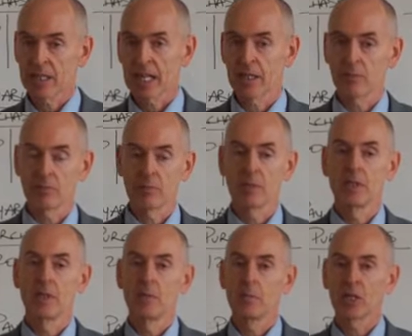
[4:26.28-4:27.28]
account
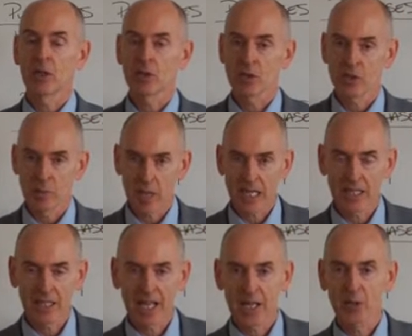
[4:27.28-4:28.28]
because on the bank
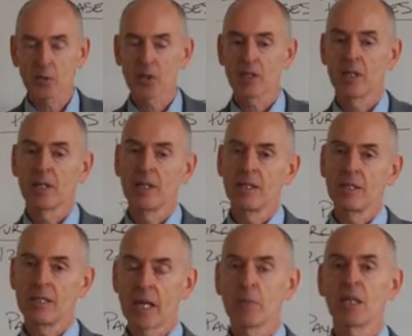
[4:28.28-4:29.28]
account,
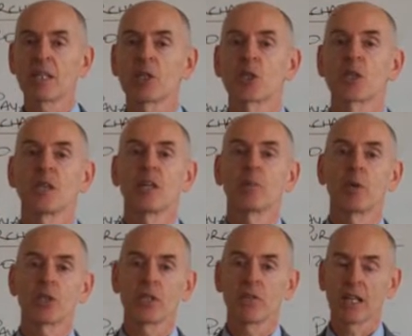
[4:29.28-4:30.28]
debits are
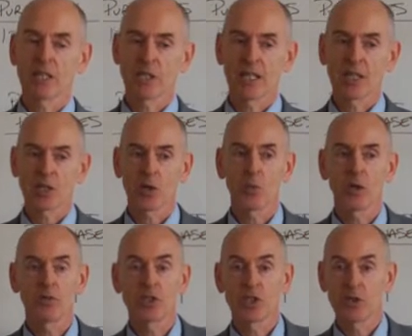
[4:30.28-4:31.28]
positive assets and
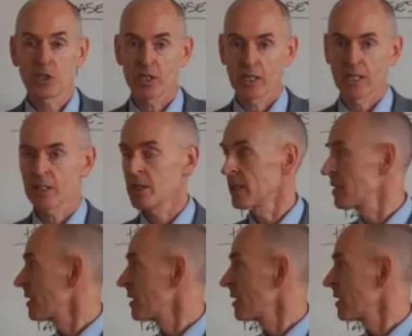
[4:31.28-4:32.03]
we're reducing the asset.